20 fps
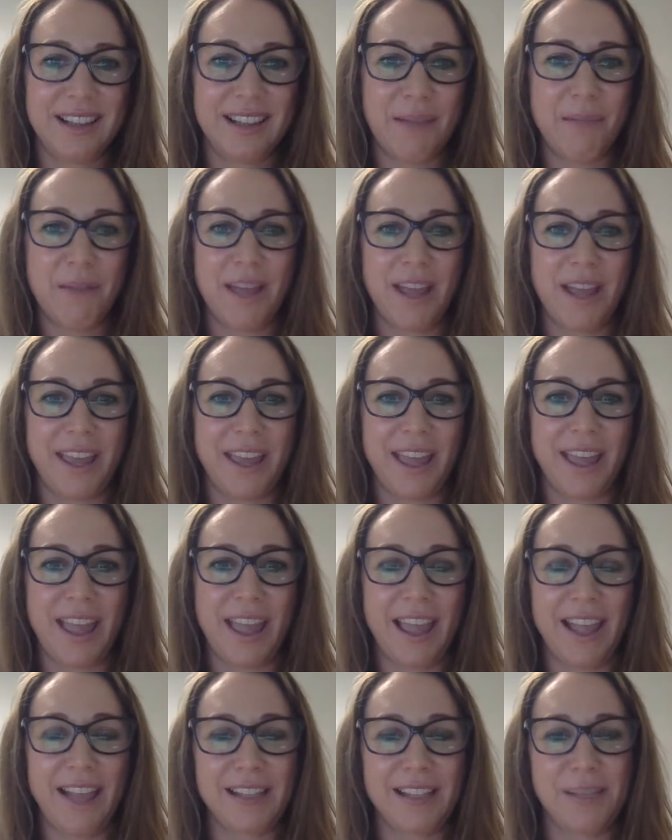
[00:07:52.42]
I'm like,
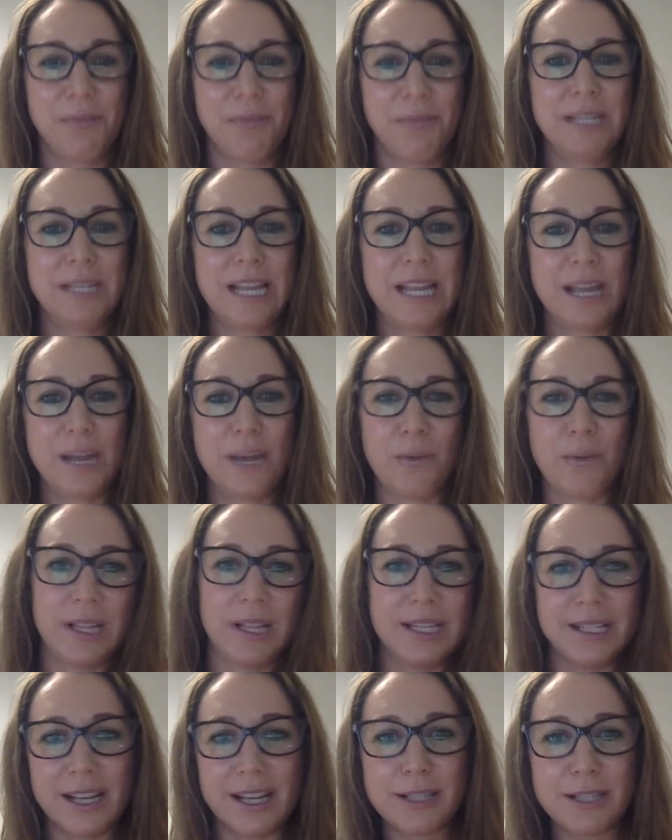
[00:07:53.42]
and someone's getting a
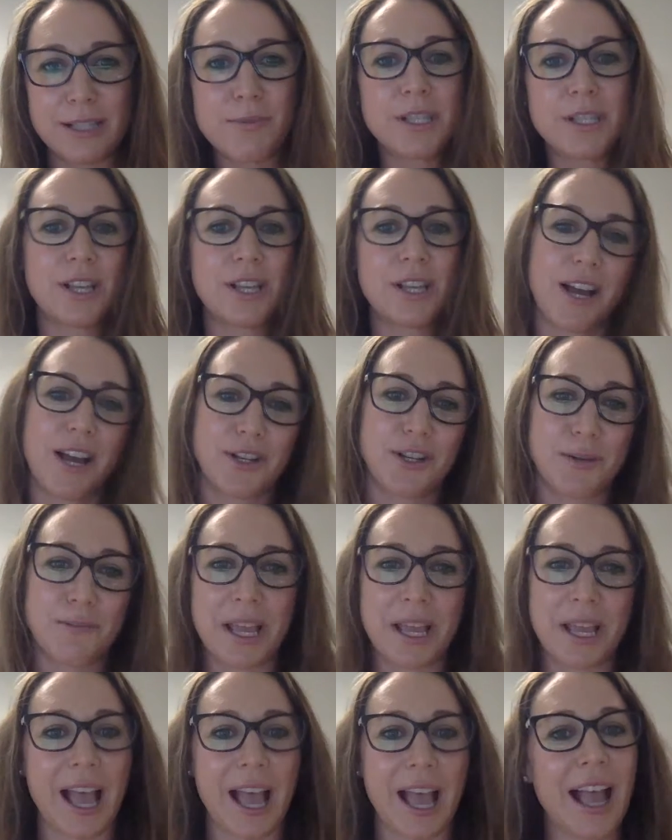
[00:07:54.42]
really nice massage. I'm
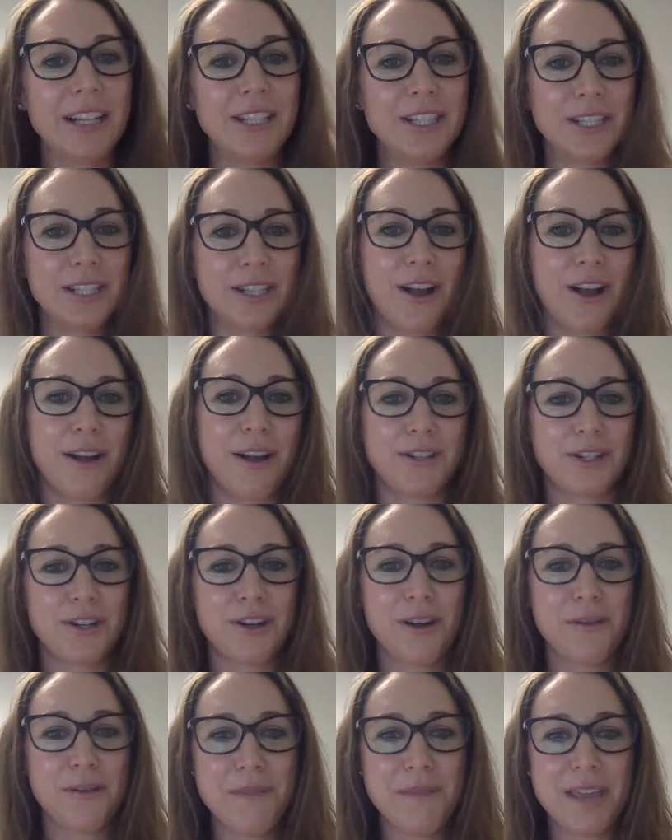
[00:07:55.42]
like, I just got
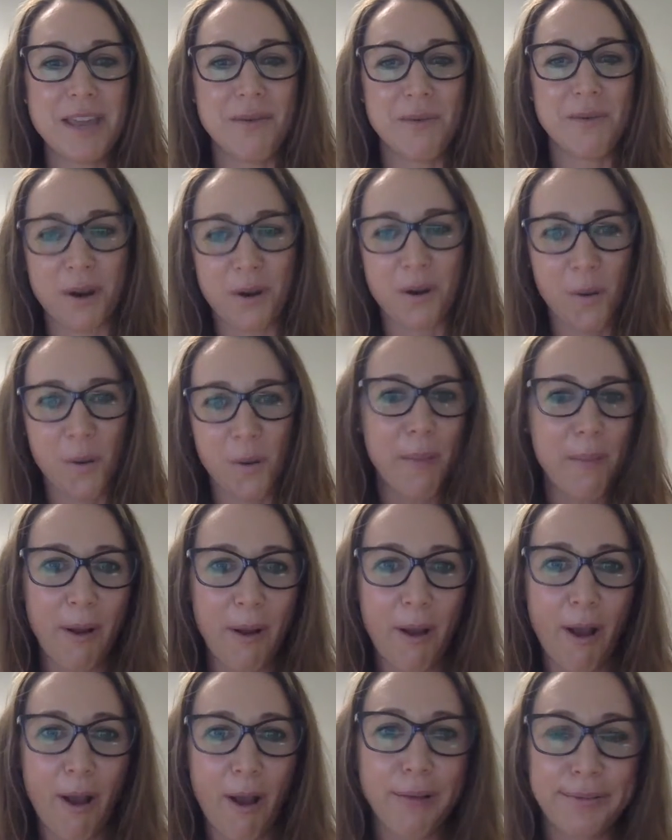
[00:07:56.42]
dirt on me. Want to wipe it
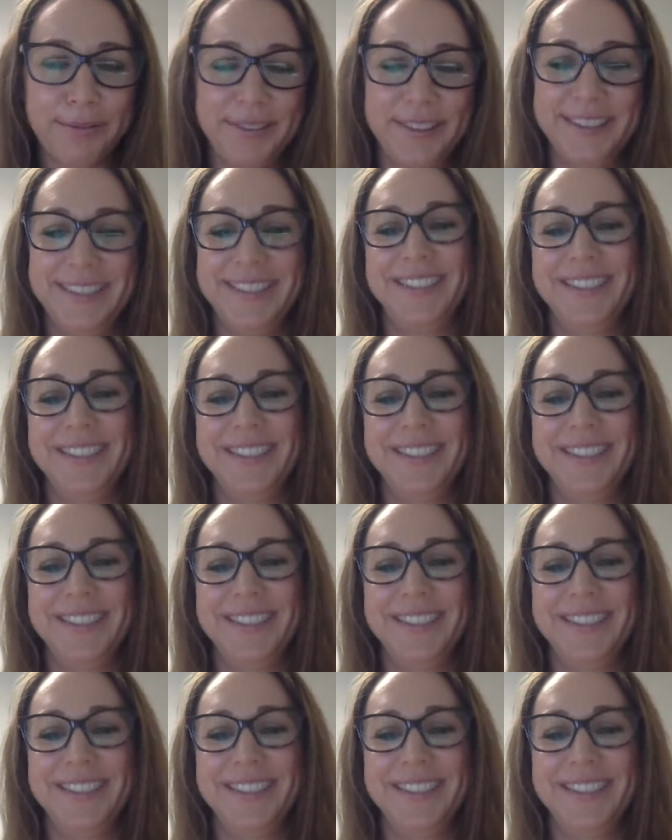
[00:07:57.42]
off?